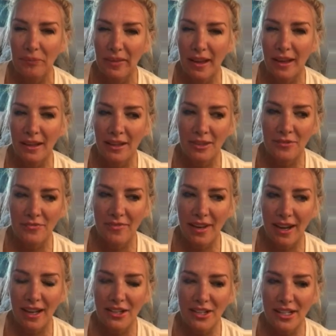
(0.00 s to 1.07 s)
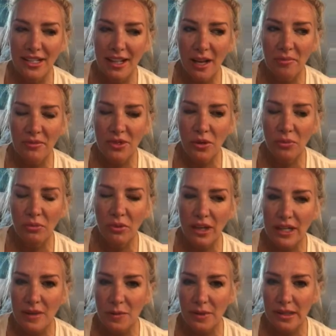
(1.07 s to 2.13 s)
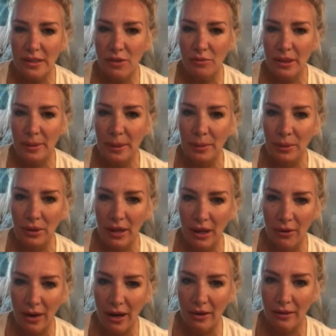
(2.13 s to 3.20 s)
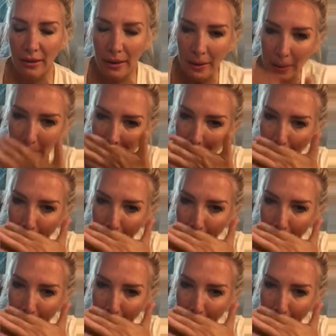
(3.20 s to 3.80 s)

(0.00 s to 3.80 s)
I'm so impressed with so many people that are out there